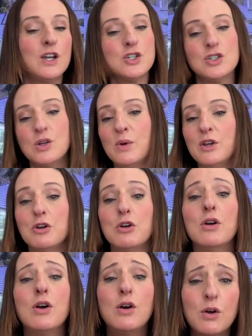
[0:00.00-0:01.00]
showing
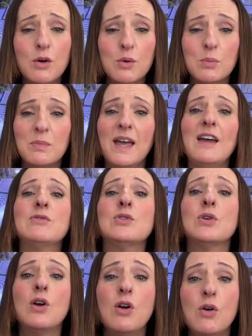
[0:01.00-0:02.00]
her home
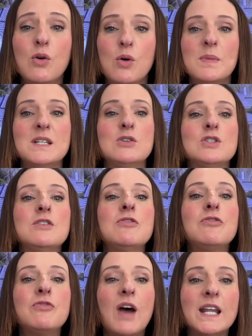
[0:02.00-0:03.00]
after home until she
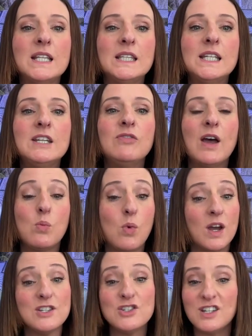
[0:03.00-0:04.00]
finally found
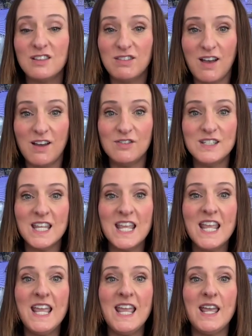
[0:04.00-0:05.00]
one she loved
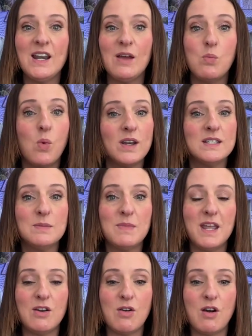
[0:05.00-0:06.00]
and wanted to
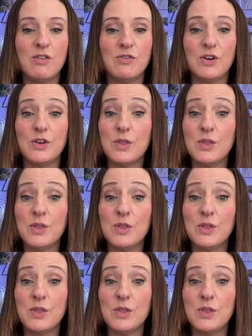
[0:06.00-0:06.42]
make an offer.